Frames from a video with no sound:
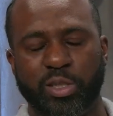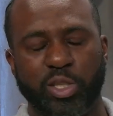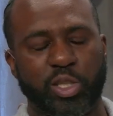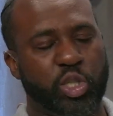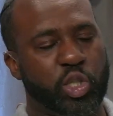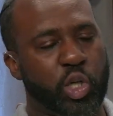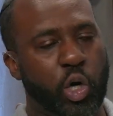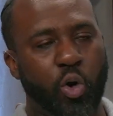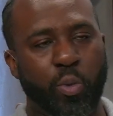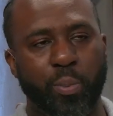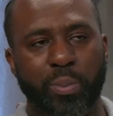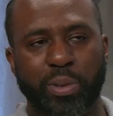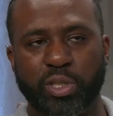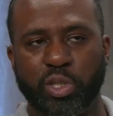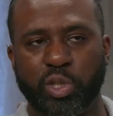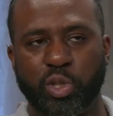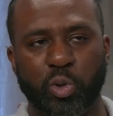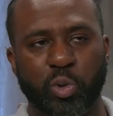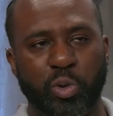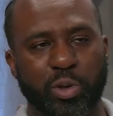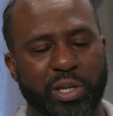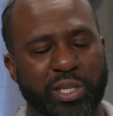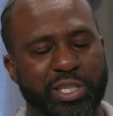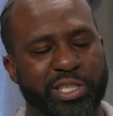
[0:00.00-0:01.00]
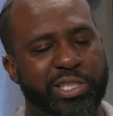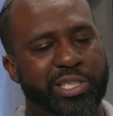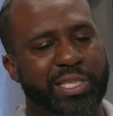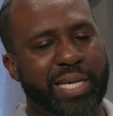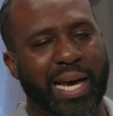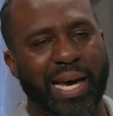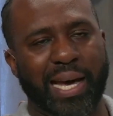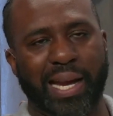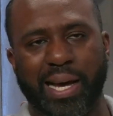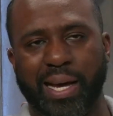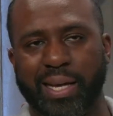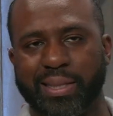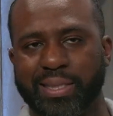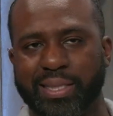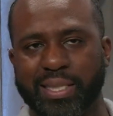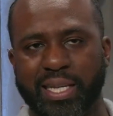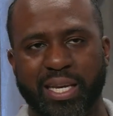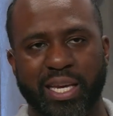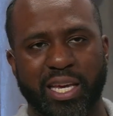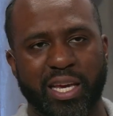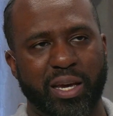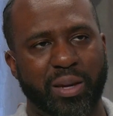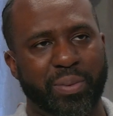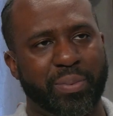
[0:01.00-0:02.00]
Joe Mazzulla, shout out to
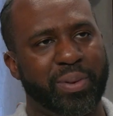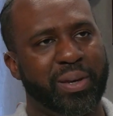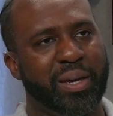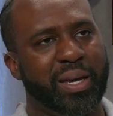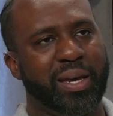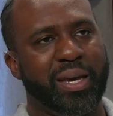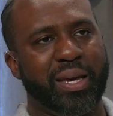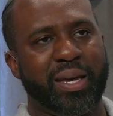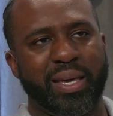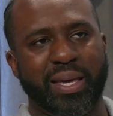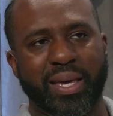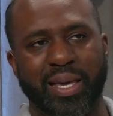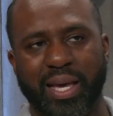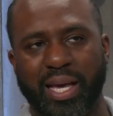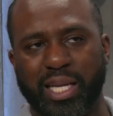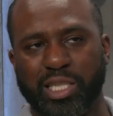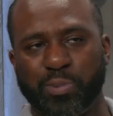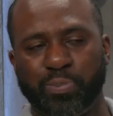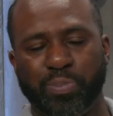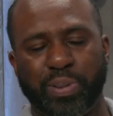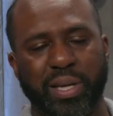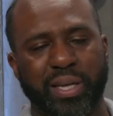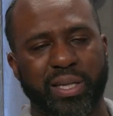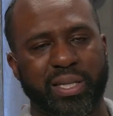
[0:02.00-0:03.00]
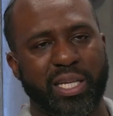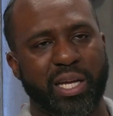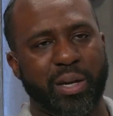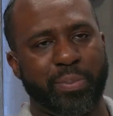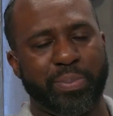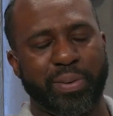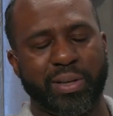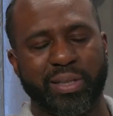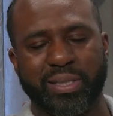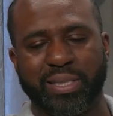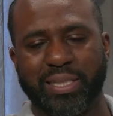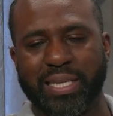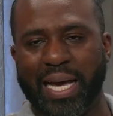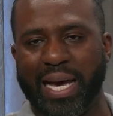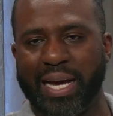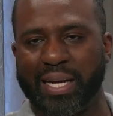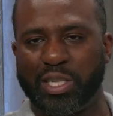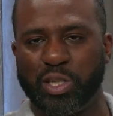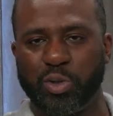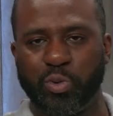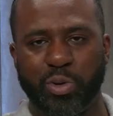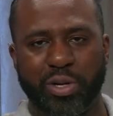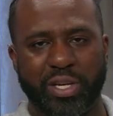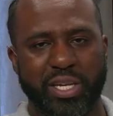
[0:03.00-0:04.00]
him. He has picked up
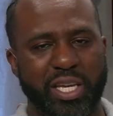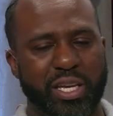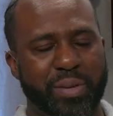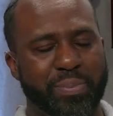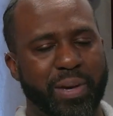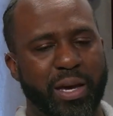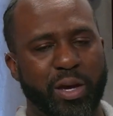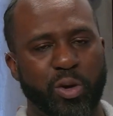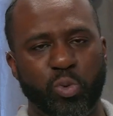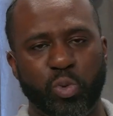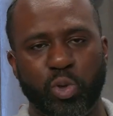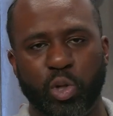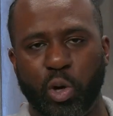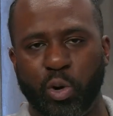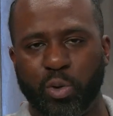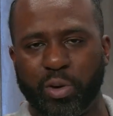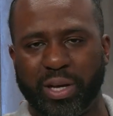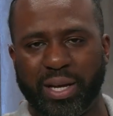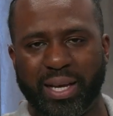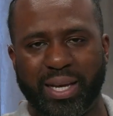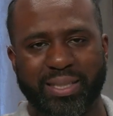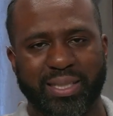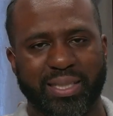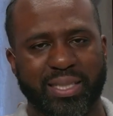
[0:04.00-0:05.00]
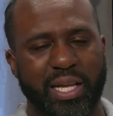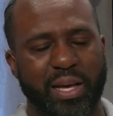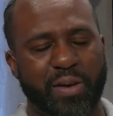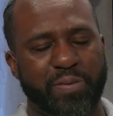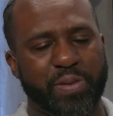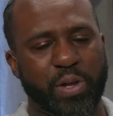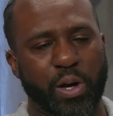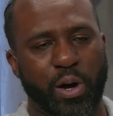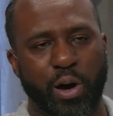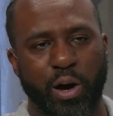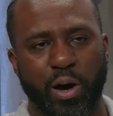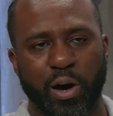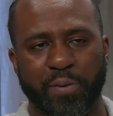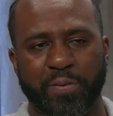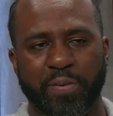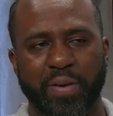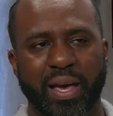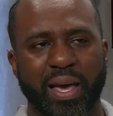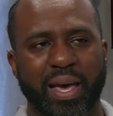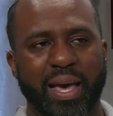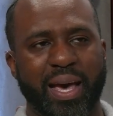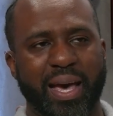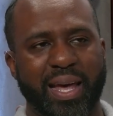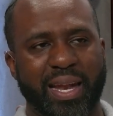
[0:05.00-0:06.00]
exactly where Ime Udoka has left off
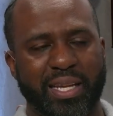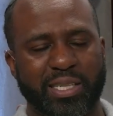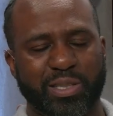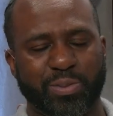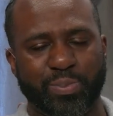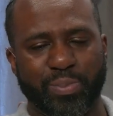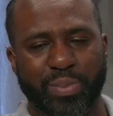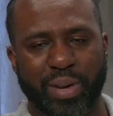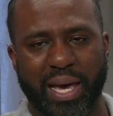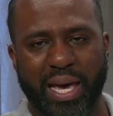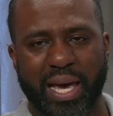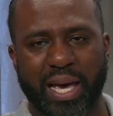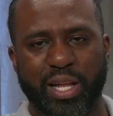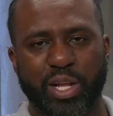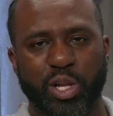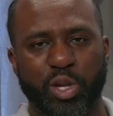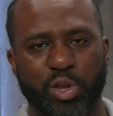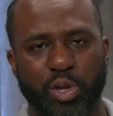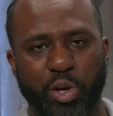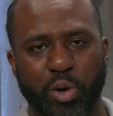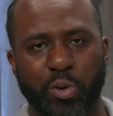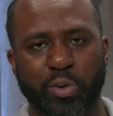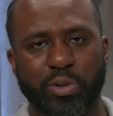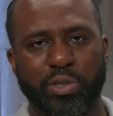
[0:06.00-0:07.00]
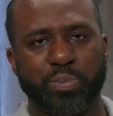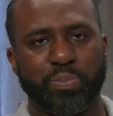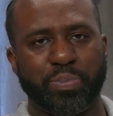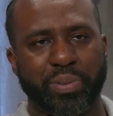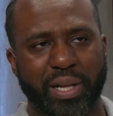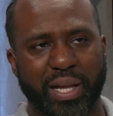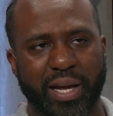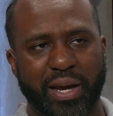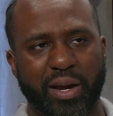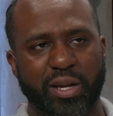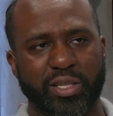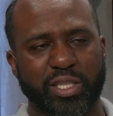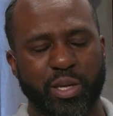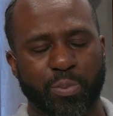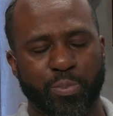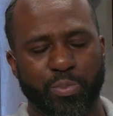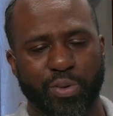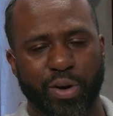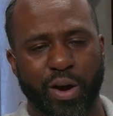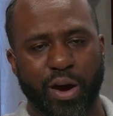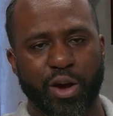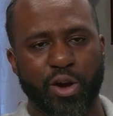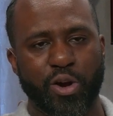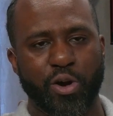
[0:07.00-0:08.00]
and has made those players a
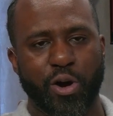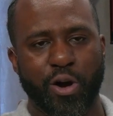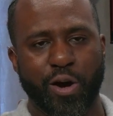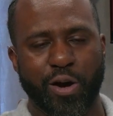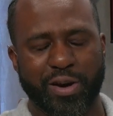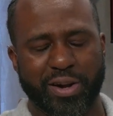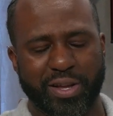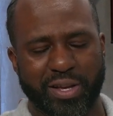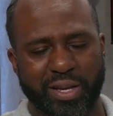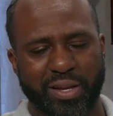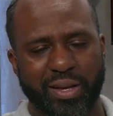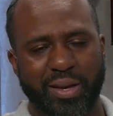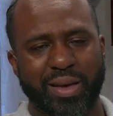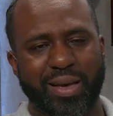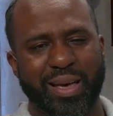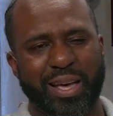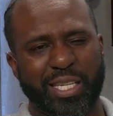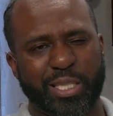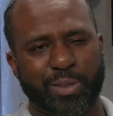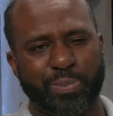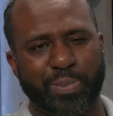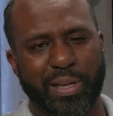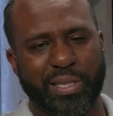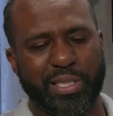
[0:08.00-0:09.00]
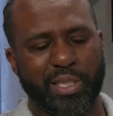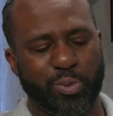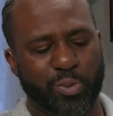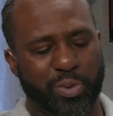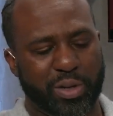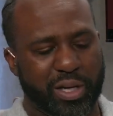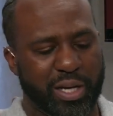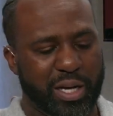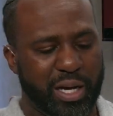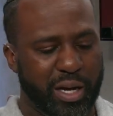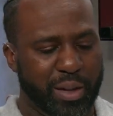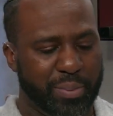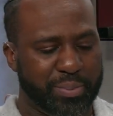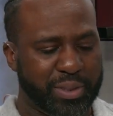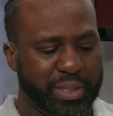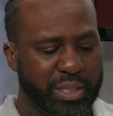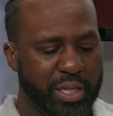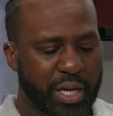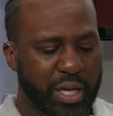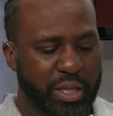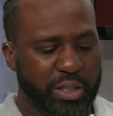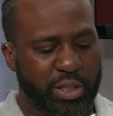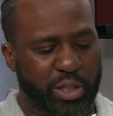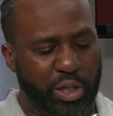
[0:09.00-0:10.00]
priority, especially when it comes
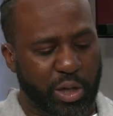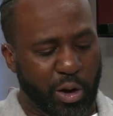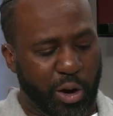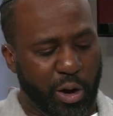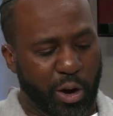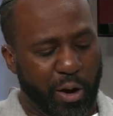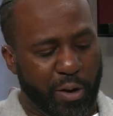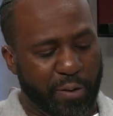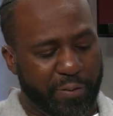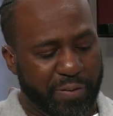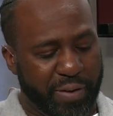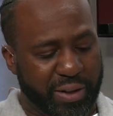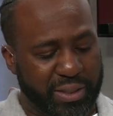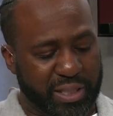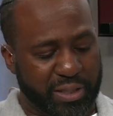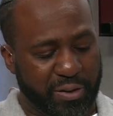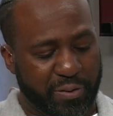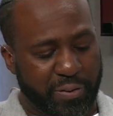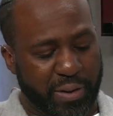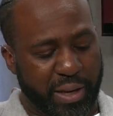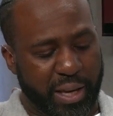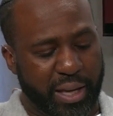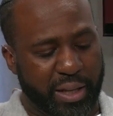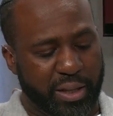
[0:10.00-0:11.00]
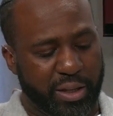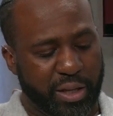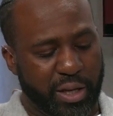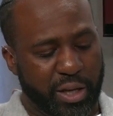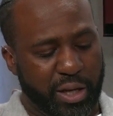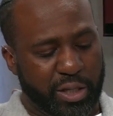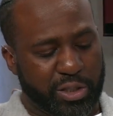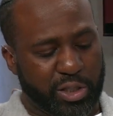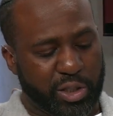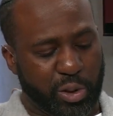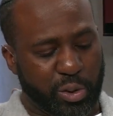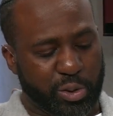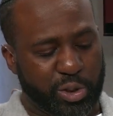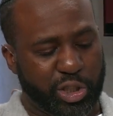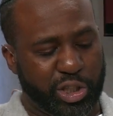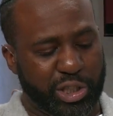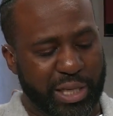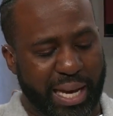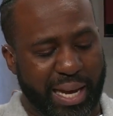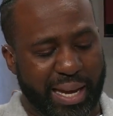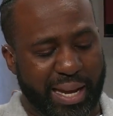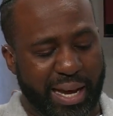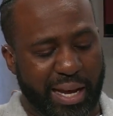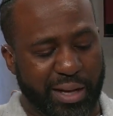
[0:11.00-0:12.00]
to the offensive end. So
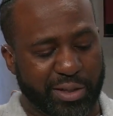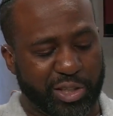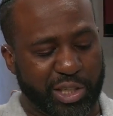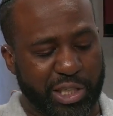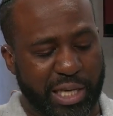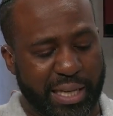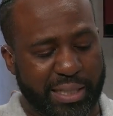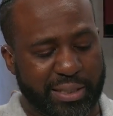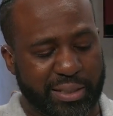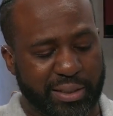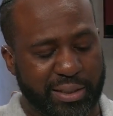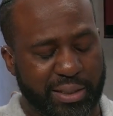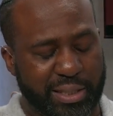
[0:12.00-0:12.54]
shout out Jayson